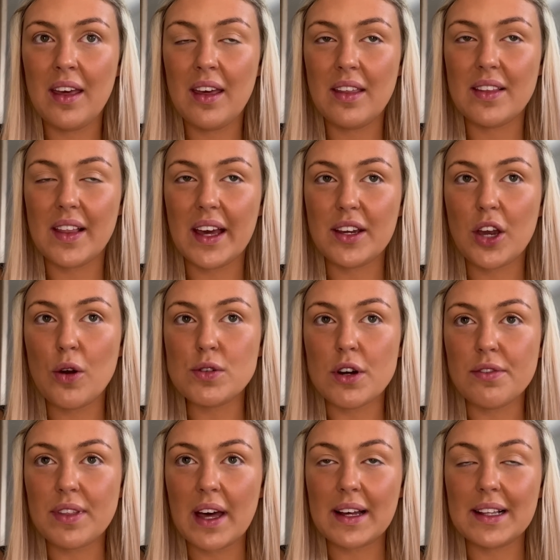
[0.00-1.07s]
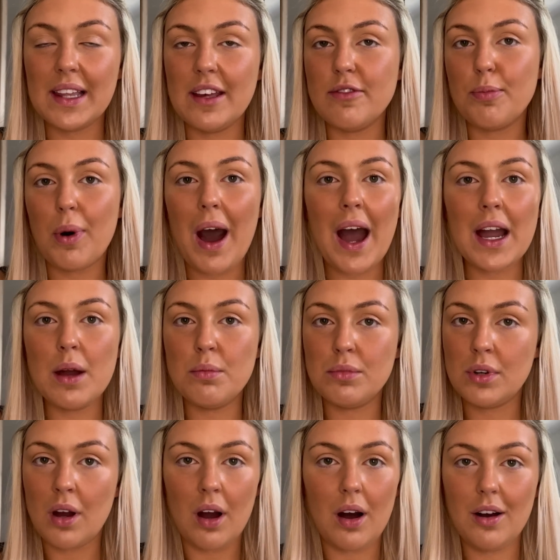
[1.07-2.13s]
that like goes off that cliff, but I am
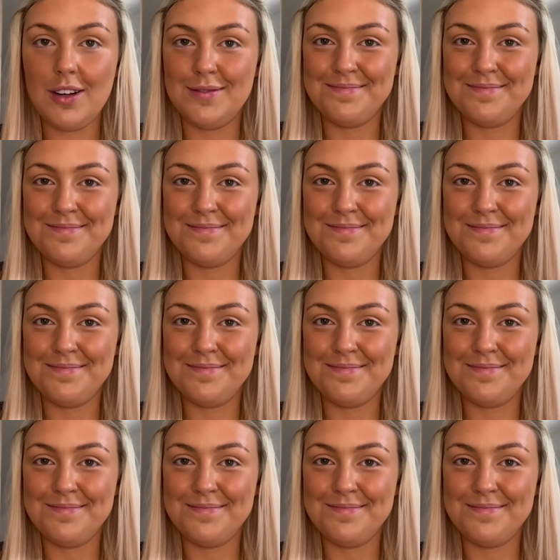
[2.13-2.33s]
not